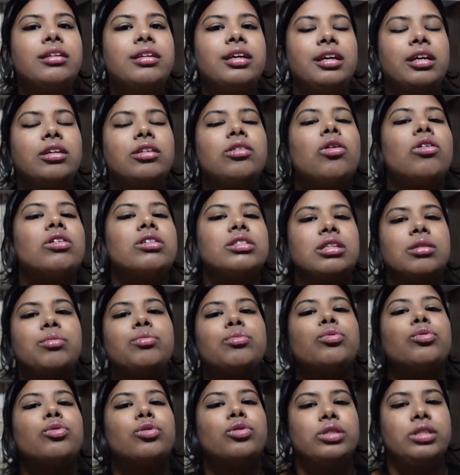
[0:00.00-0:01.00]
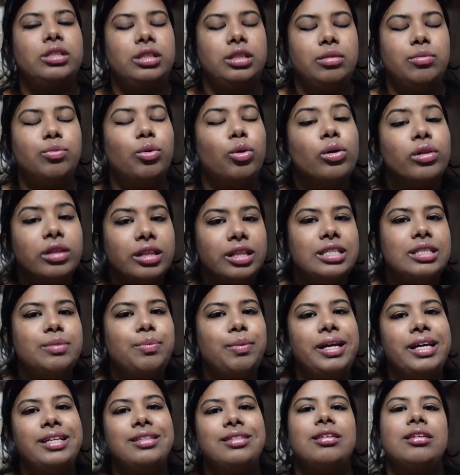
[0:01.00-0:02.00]
ticket cost in both these
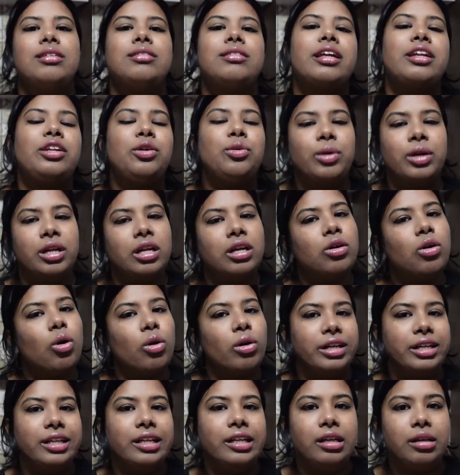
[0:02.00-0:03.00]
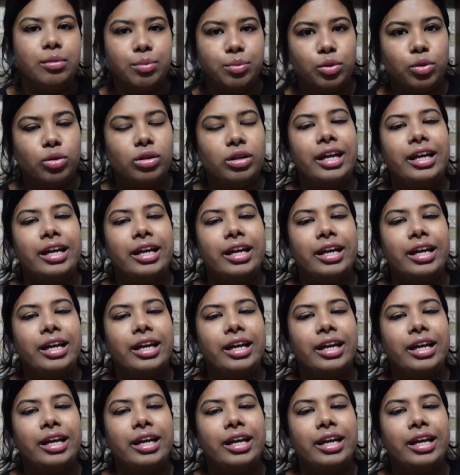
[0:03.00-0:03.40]
places and you can accordingly book.